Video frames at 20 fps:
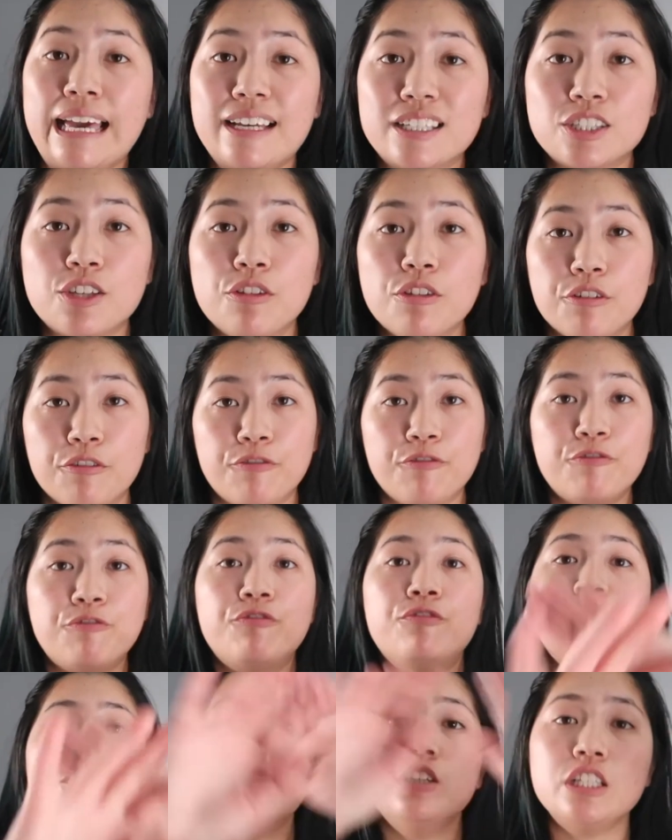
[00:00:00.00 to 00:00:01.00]
Yeah, so the
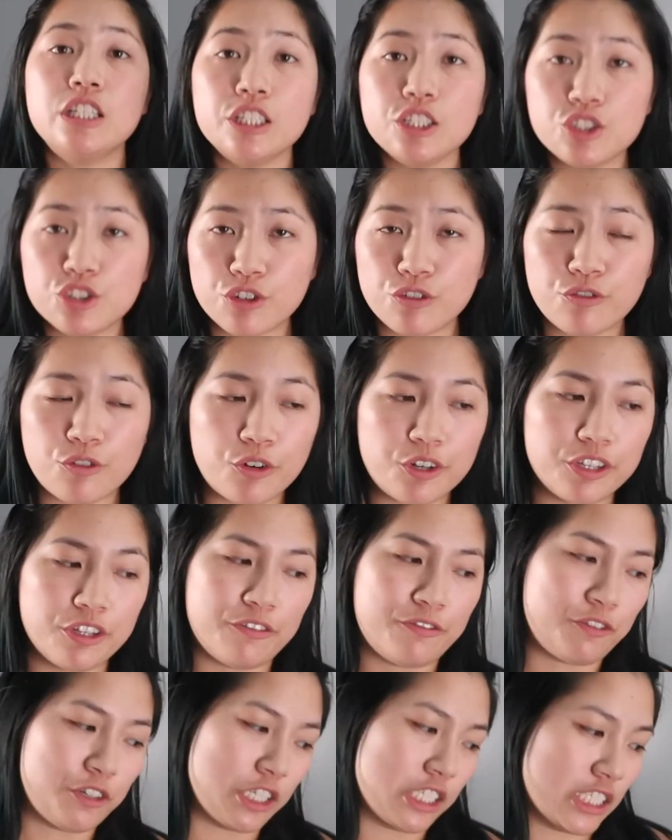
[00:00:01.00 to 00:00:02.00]
footage for the
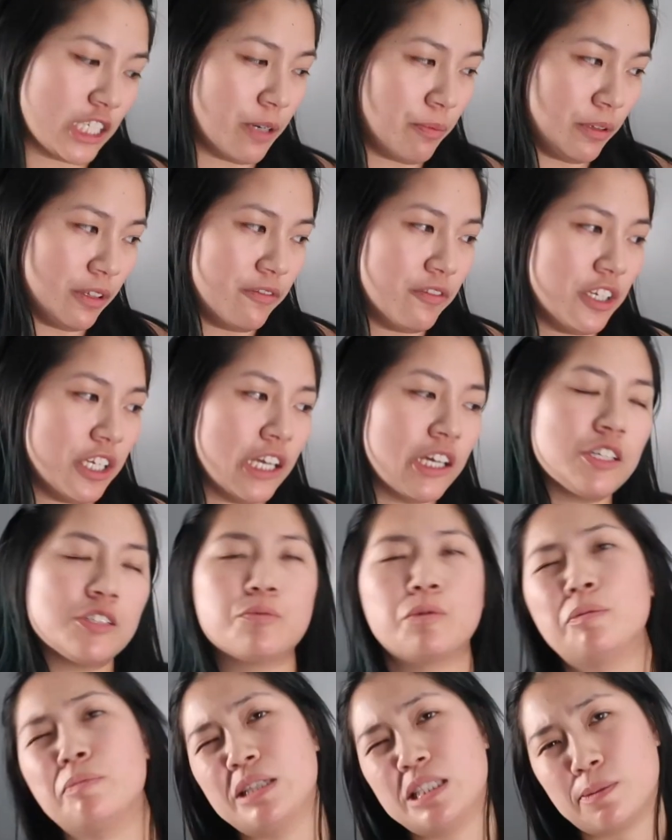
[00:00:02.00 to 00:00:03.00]
first couple of videos
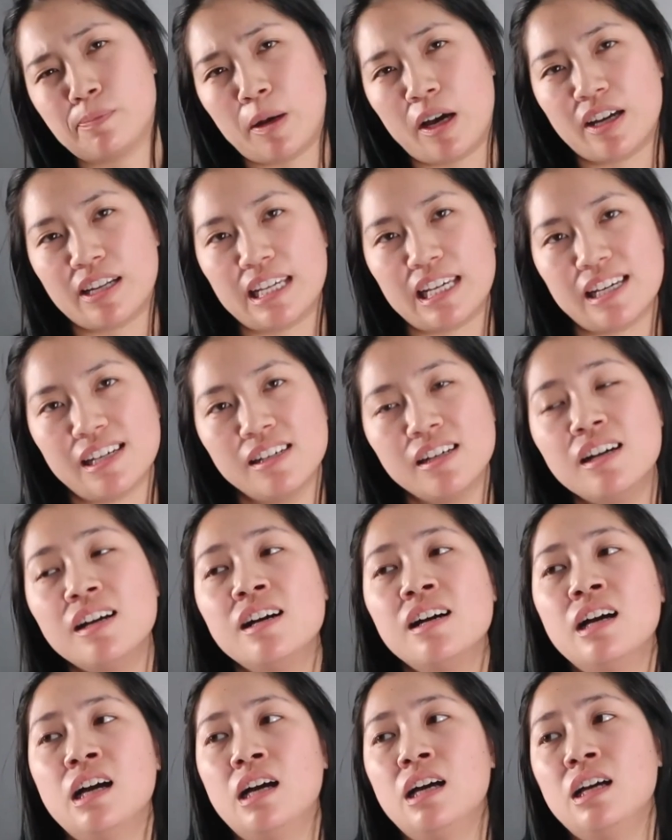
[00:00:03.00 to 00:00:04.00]
will be spotty,
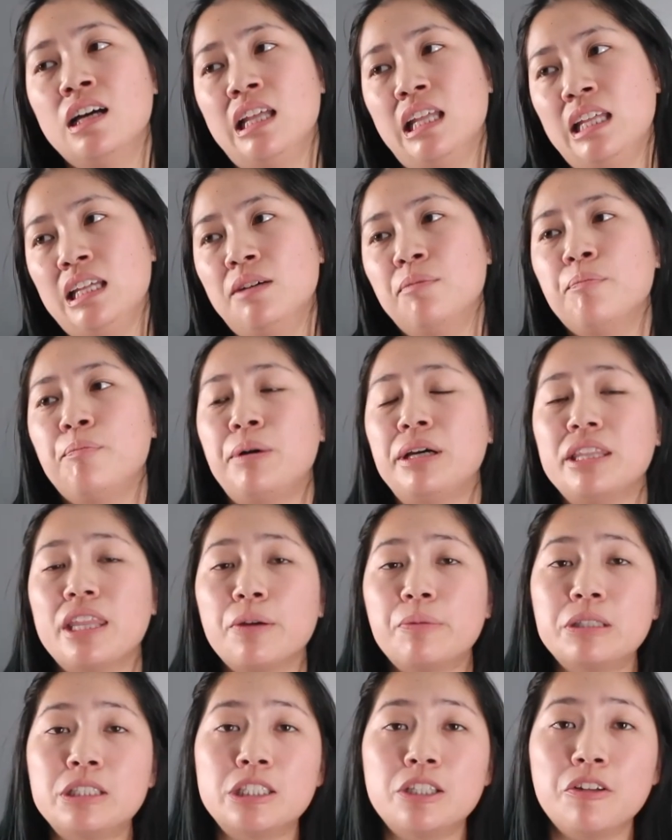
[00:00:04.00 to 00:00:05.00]
but
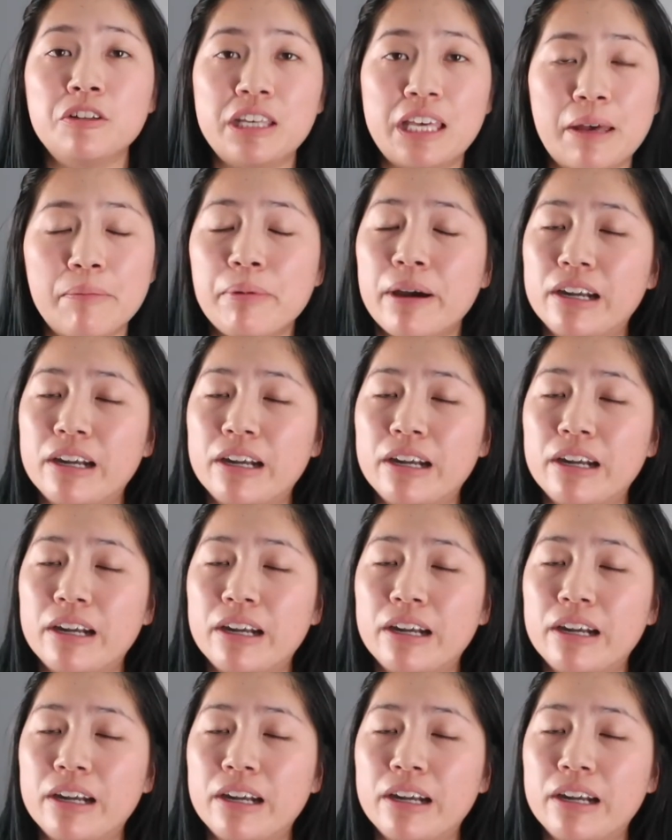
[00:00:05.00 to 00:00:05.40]
they will slowly get